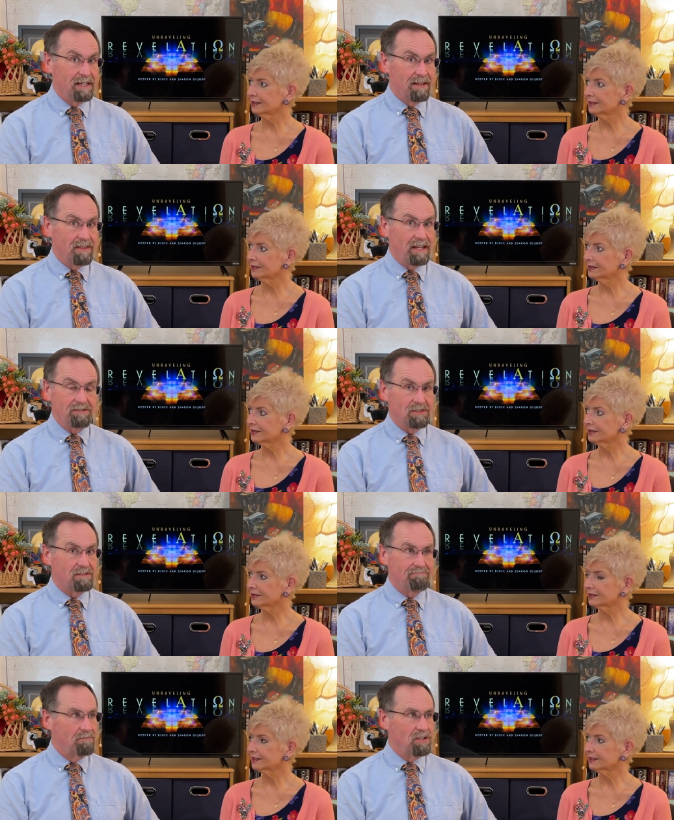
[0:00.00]
Speaker 1: They just
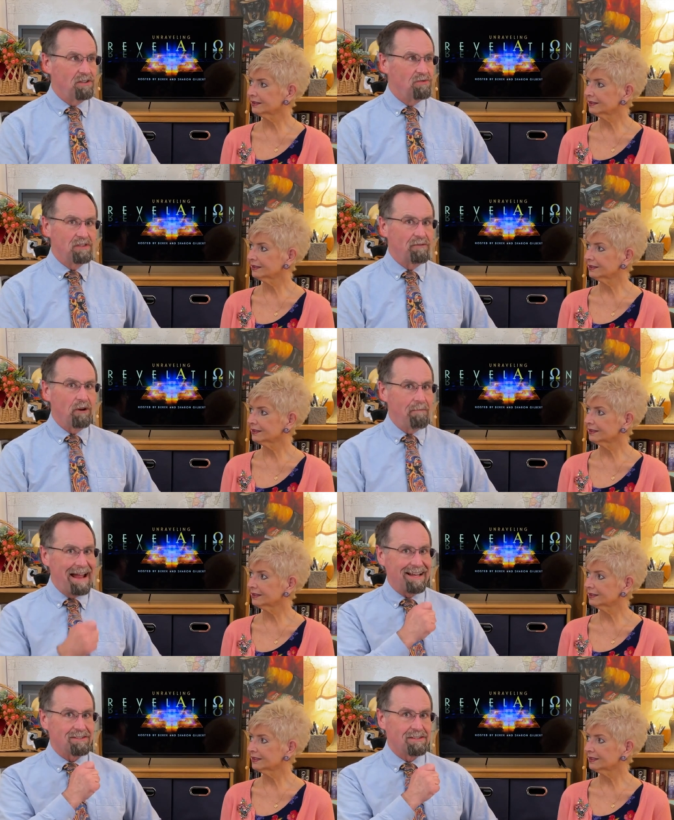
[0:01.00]
use different
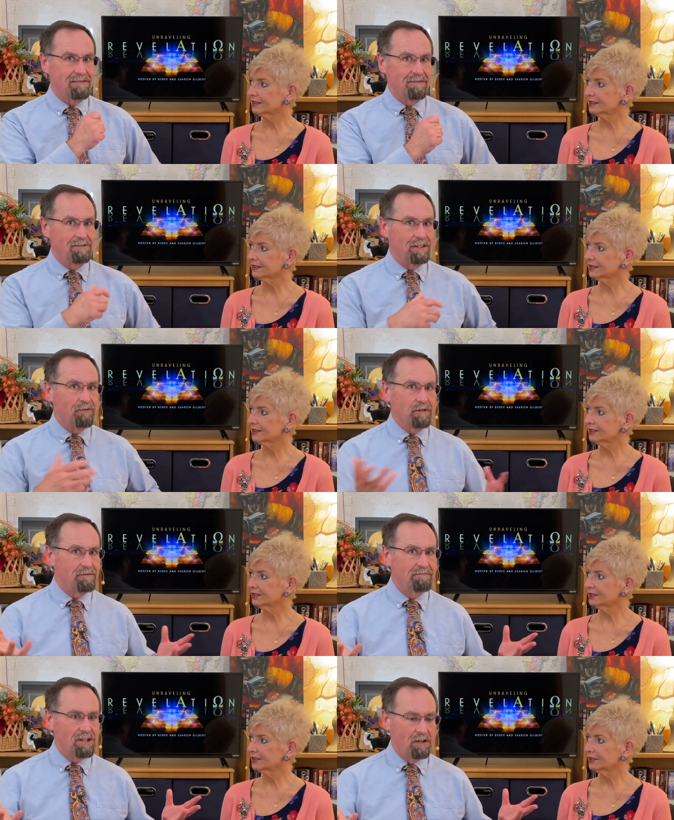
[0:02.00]
masks to different
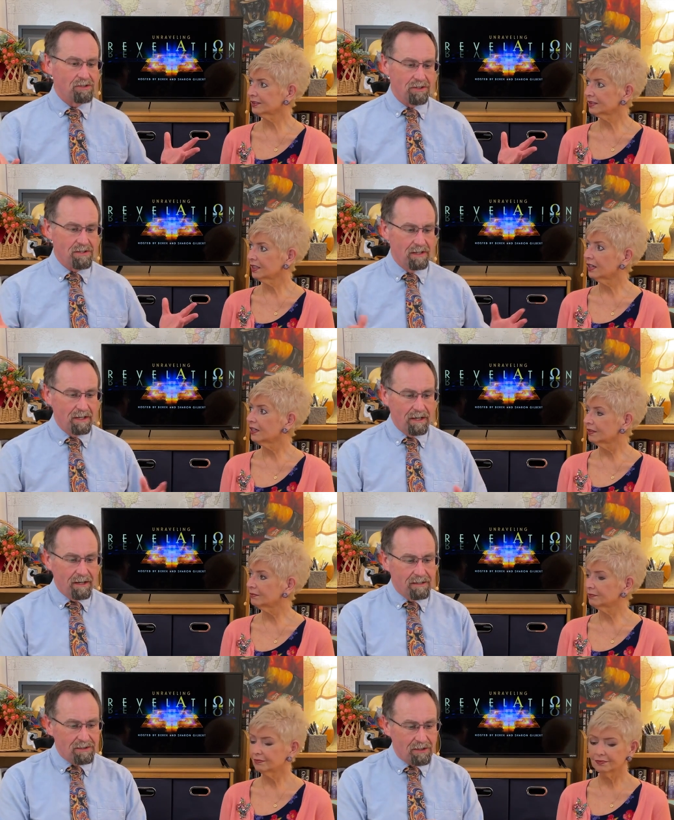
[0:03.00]
cultures.
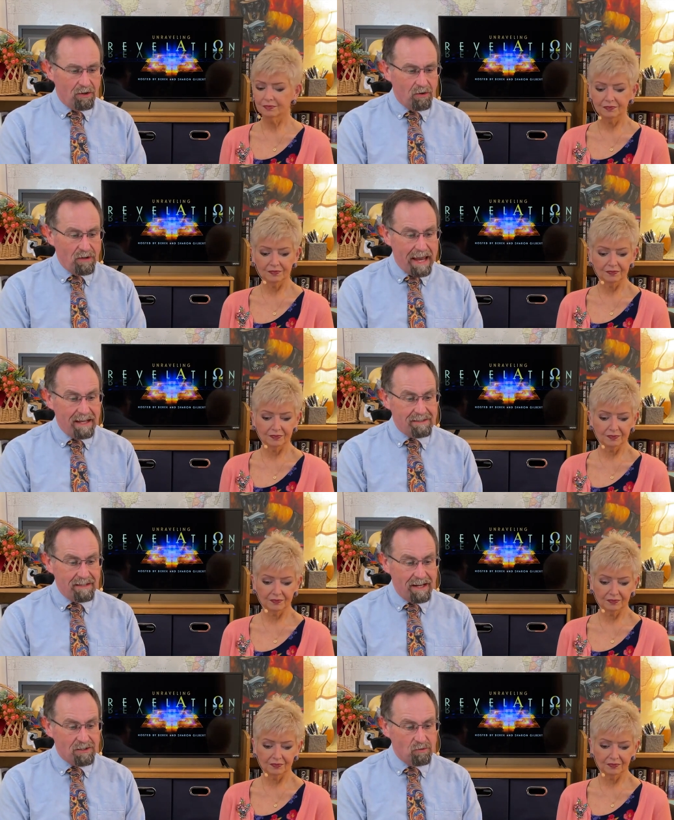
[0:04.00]
So, yes,
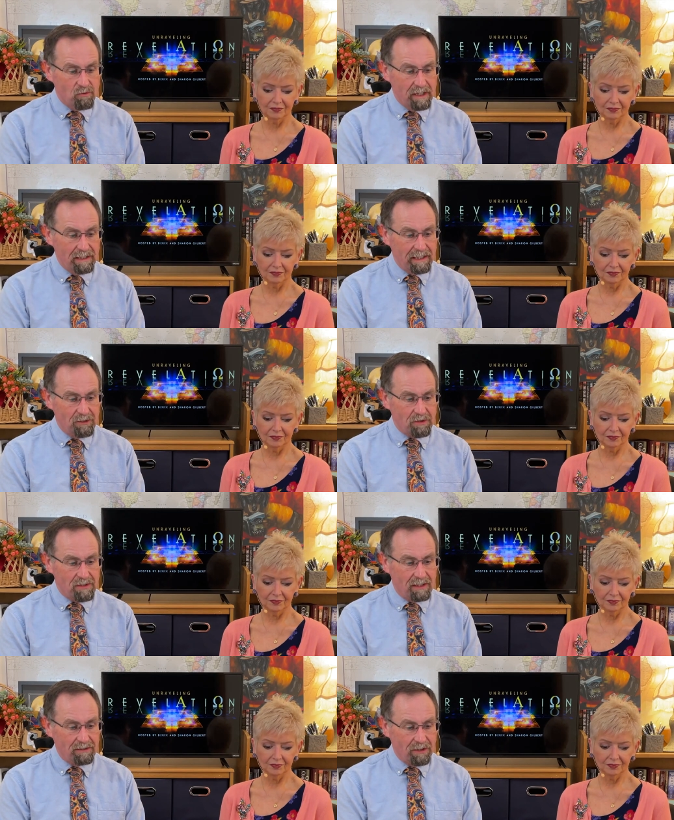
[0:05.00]
that is really
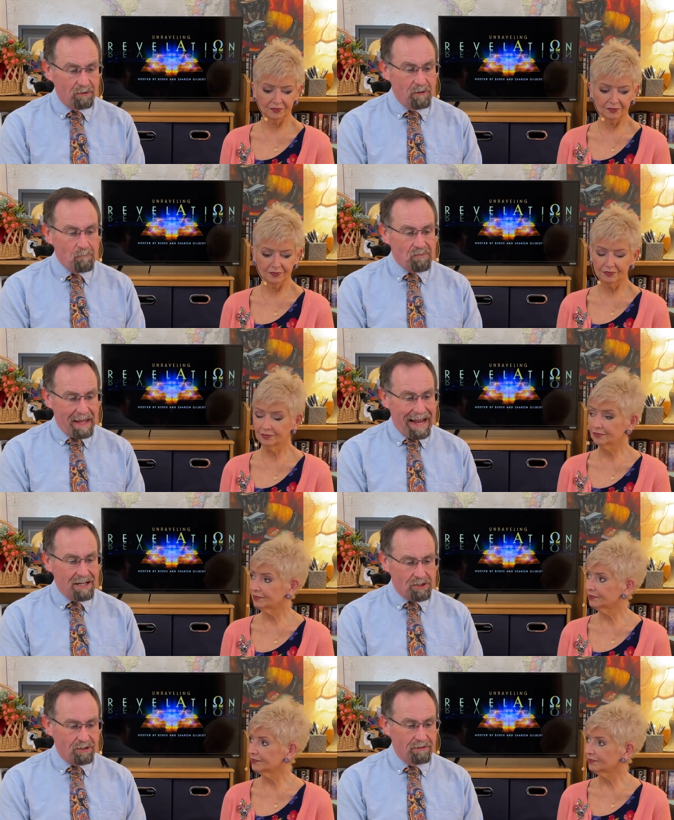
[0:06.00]
interesting. So,
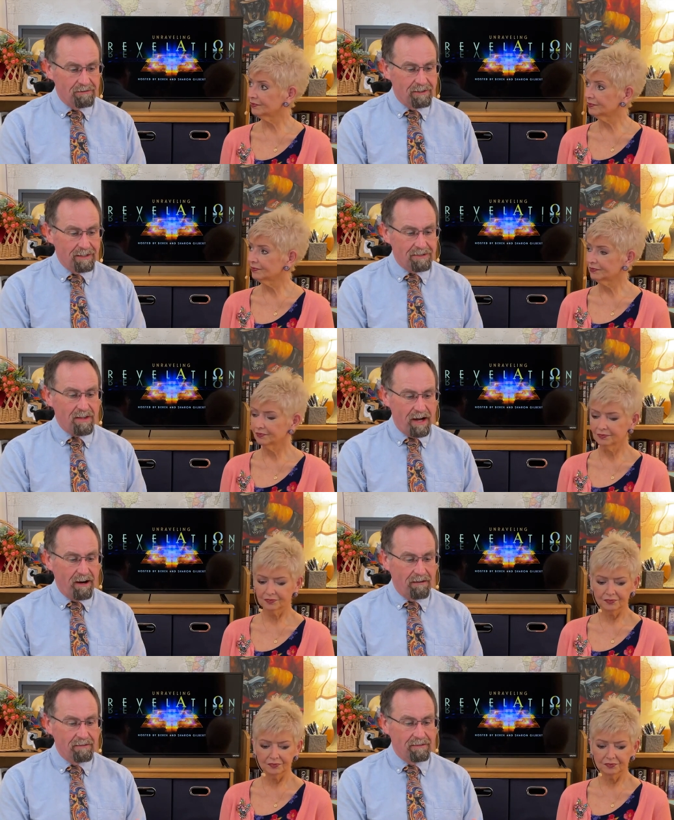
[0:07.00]
Asher is
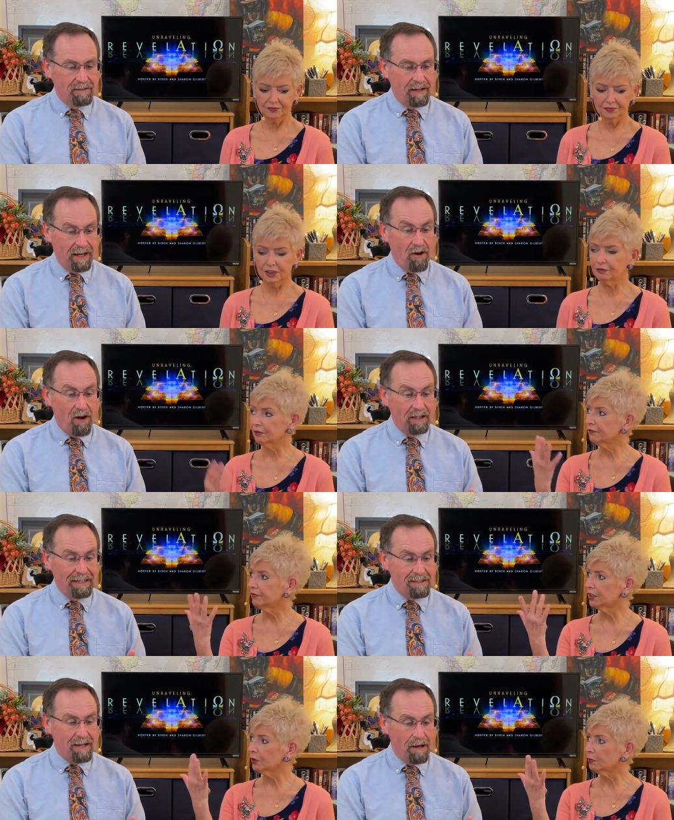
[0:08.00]
there and all
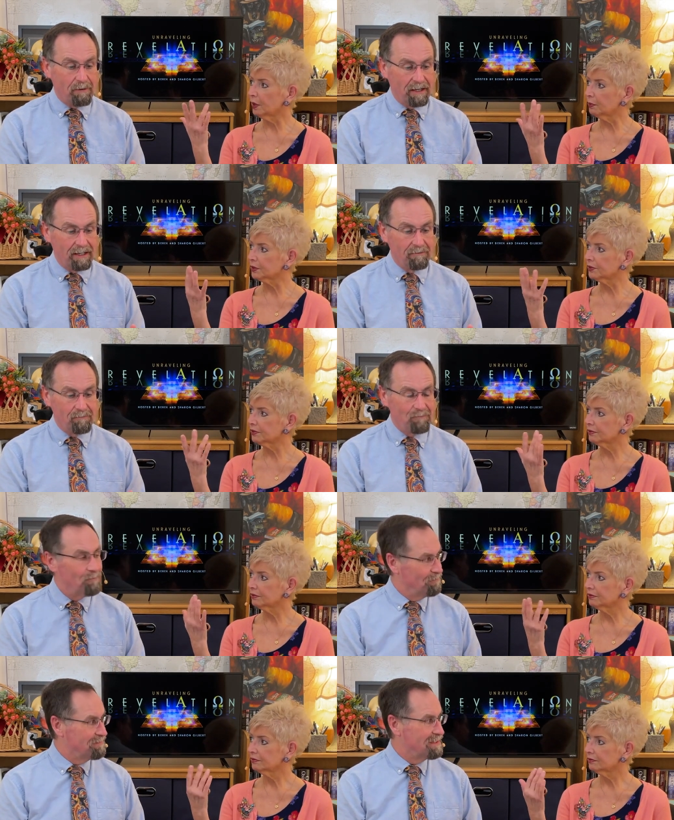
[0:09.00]
his company.
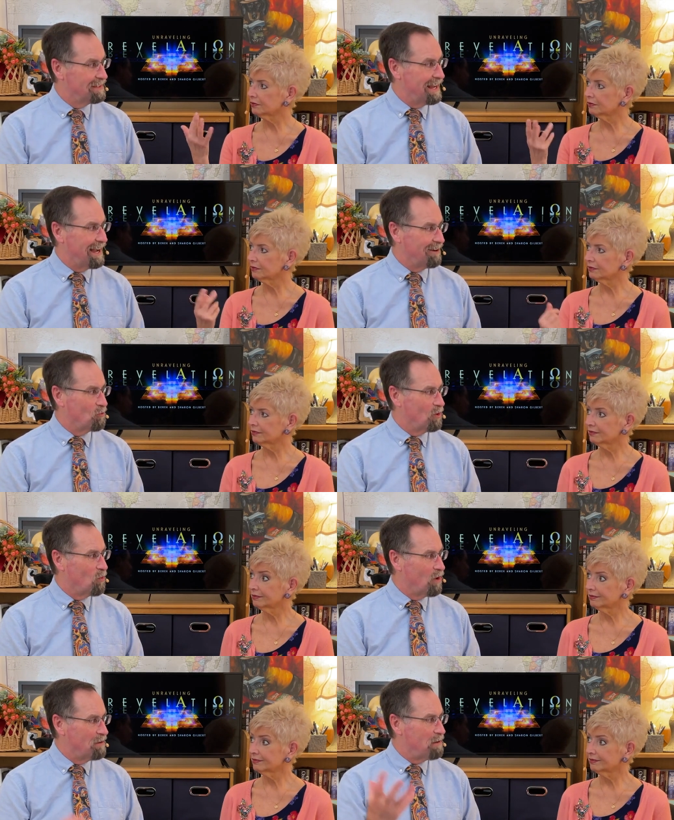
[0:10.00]
Mm-hmm. Yeah, one,
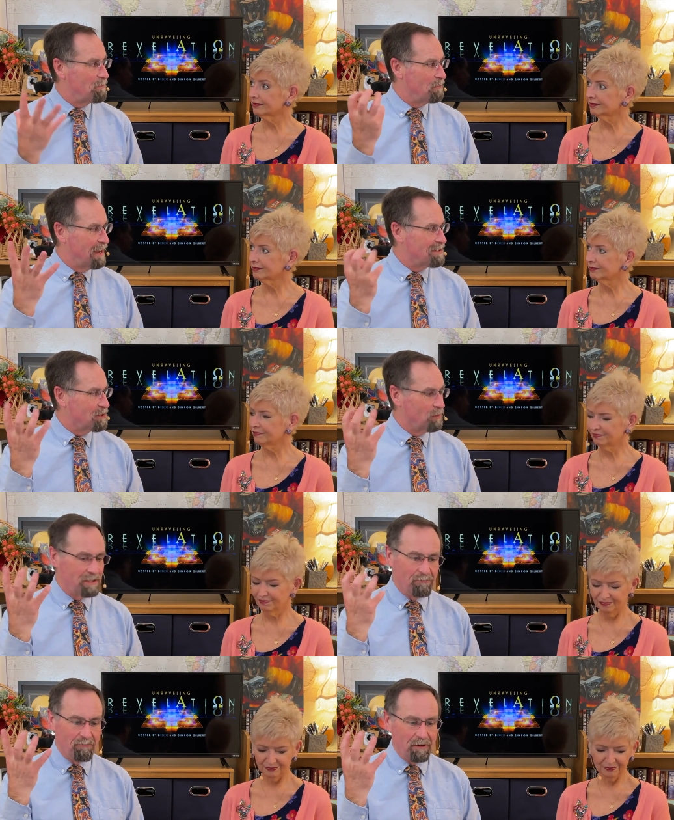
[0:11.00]
one, puppet master with mm-hmm.
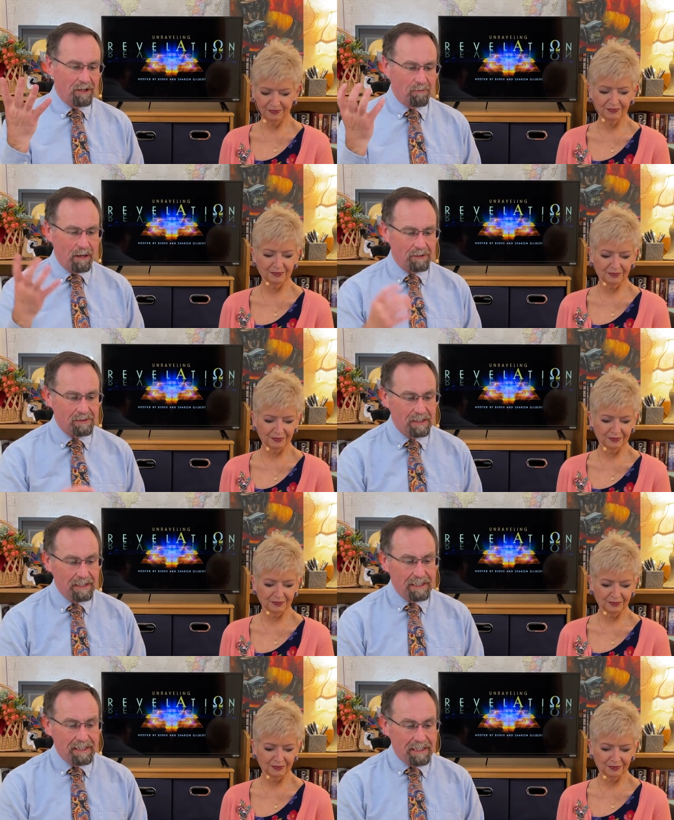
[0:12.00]
different finger puppets.
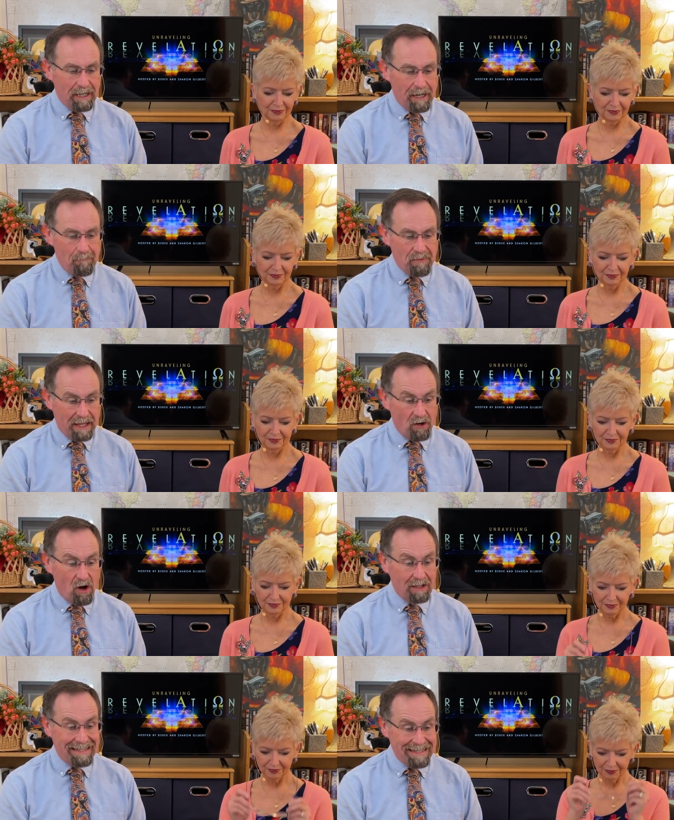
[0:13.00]
Um, and
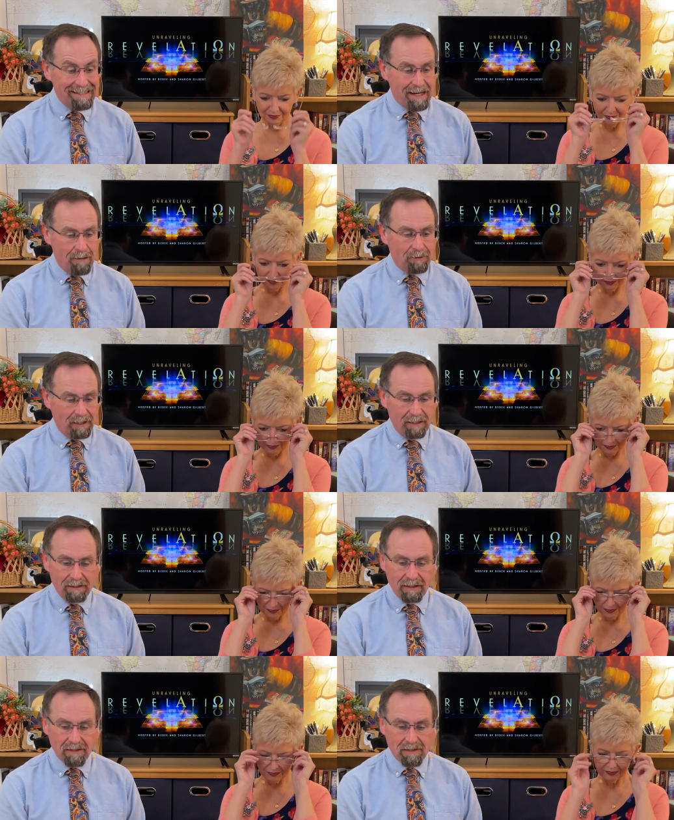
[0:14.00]
all his company
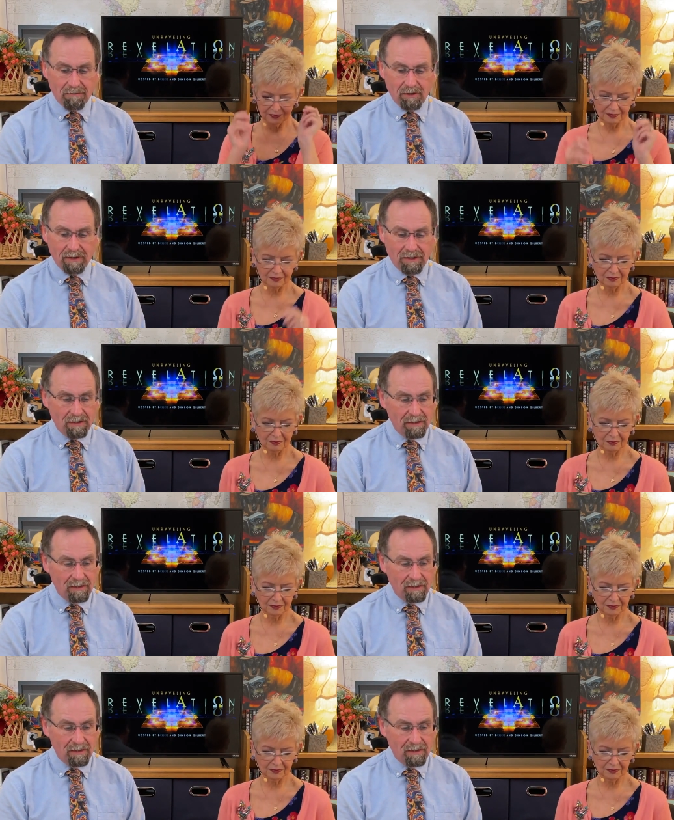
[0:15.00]
in the Septuagint